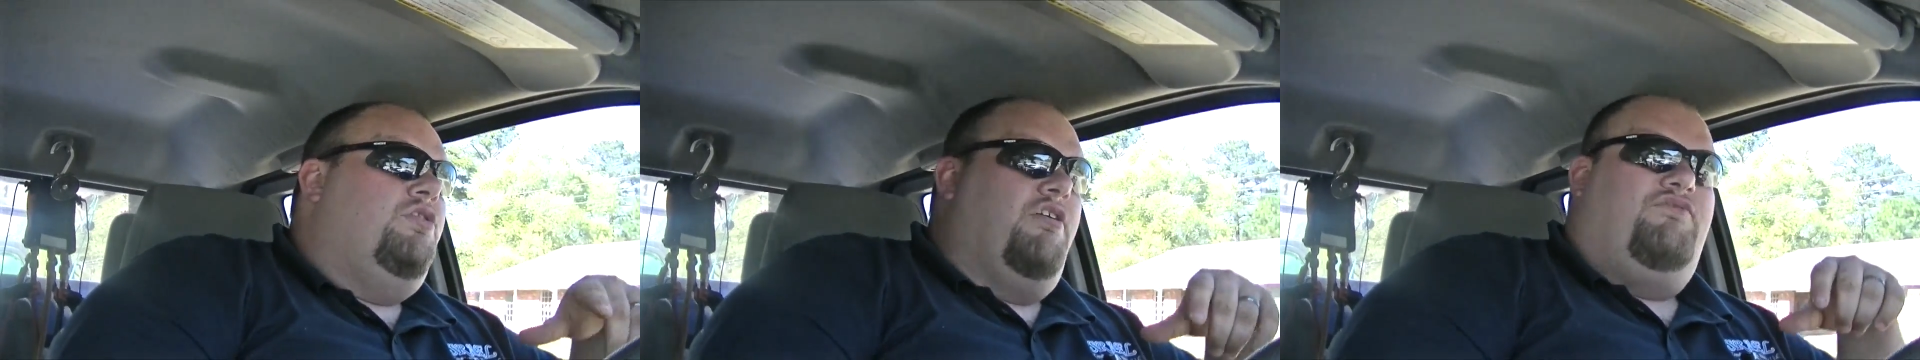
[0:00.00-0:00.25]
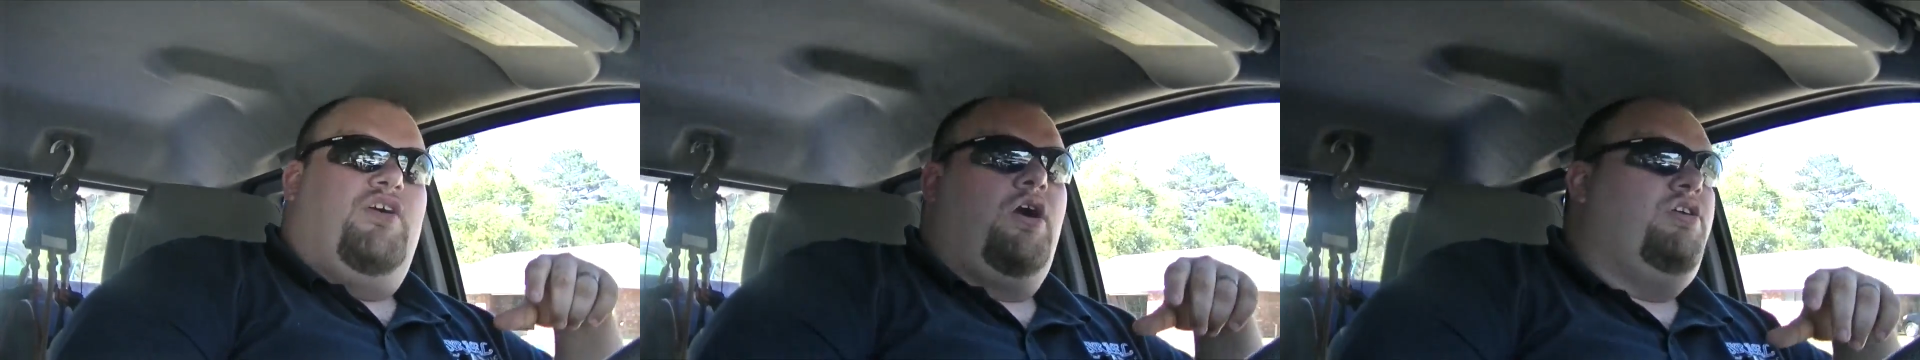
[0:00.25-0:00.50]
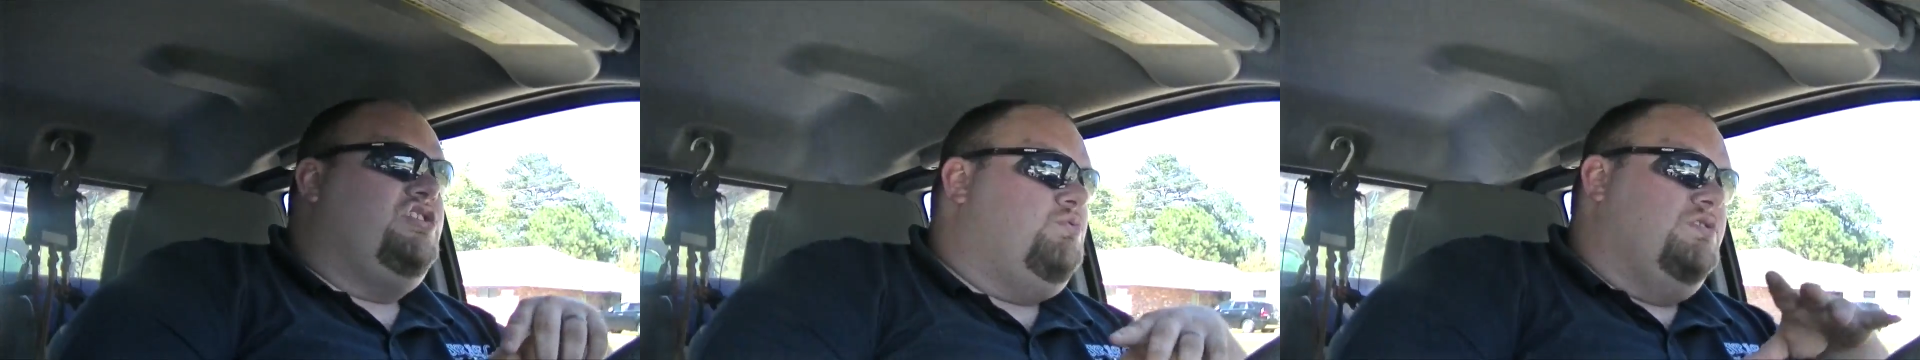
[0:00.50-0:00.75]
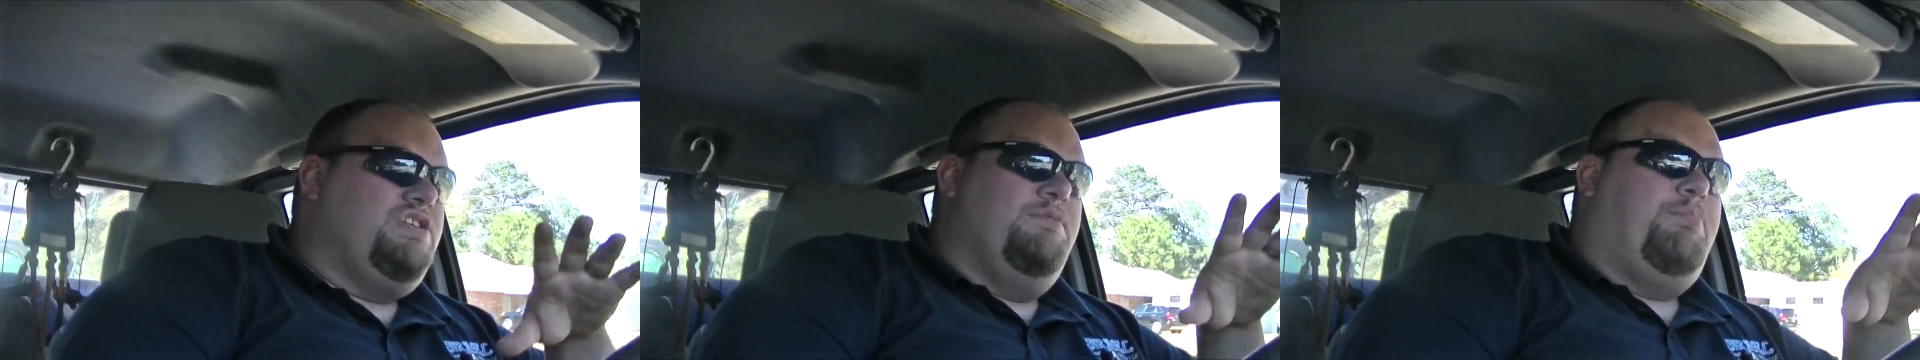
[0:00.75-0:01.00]
The furnace
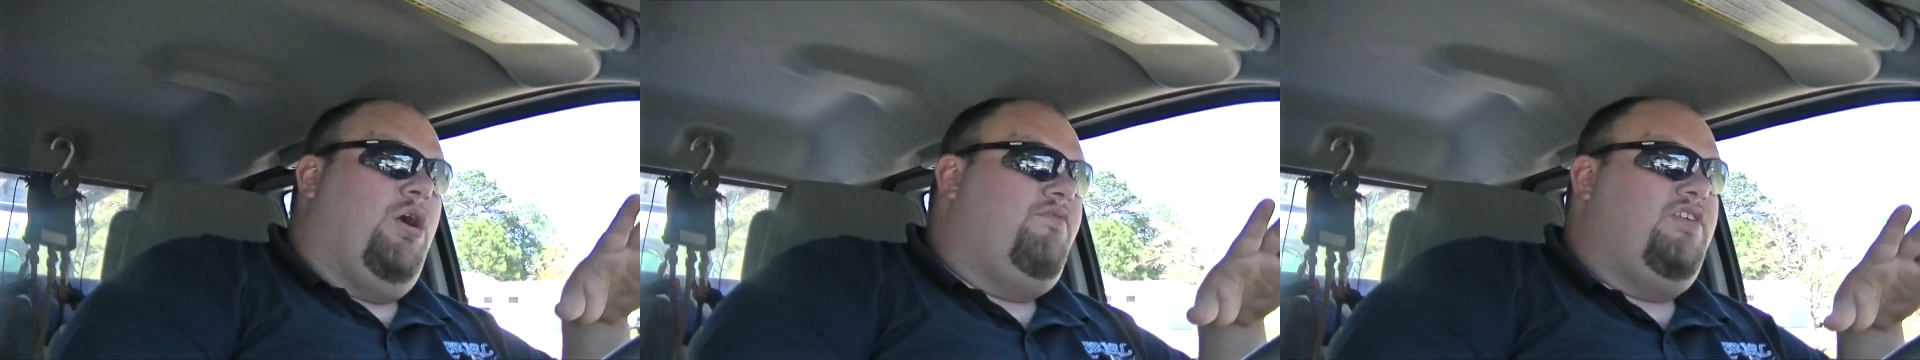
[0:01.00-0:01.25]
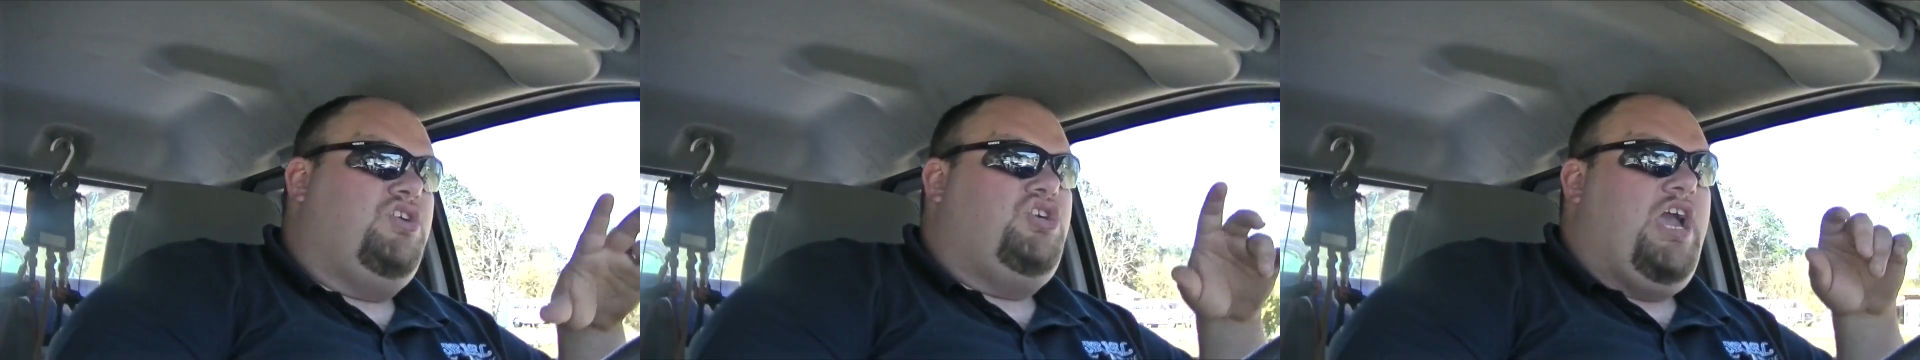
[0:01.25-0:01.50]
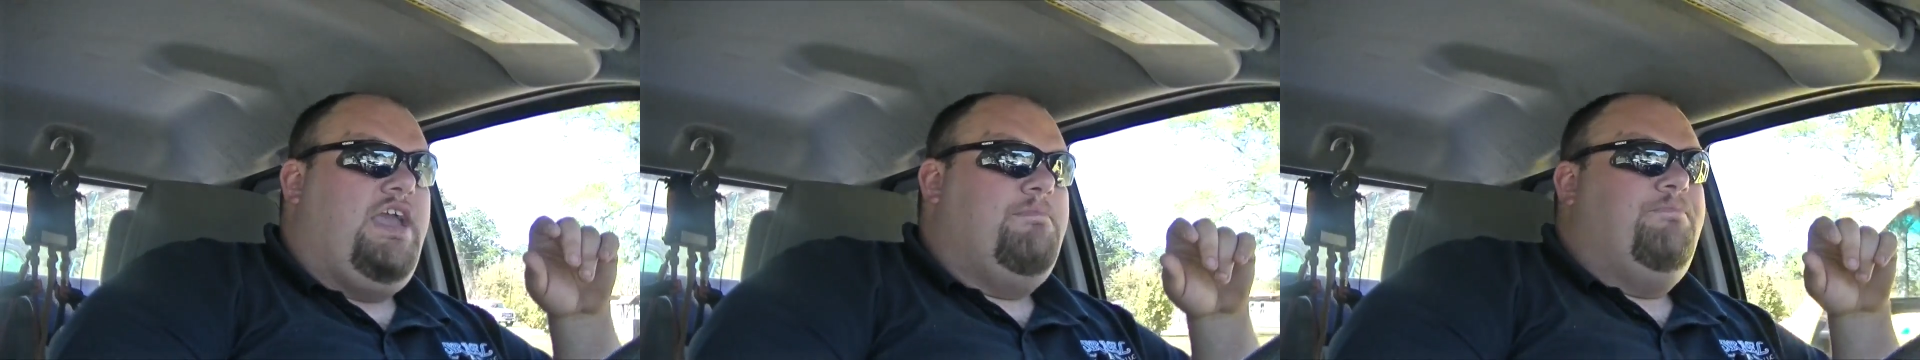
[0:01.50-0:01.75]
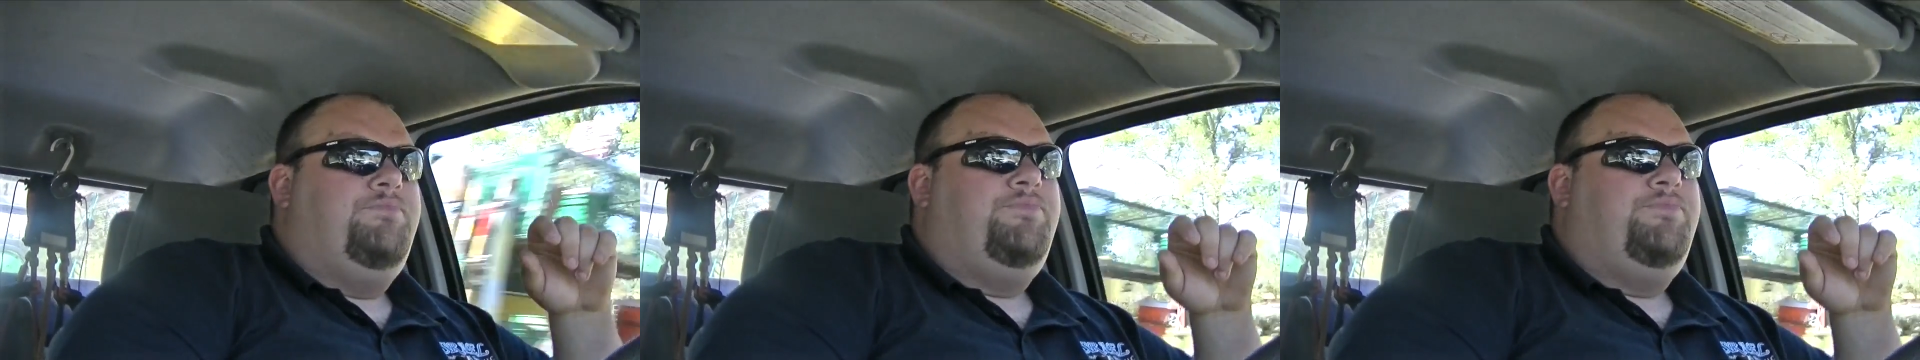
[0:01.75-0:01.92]
was in perfect shape.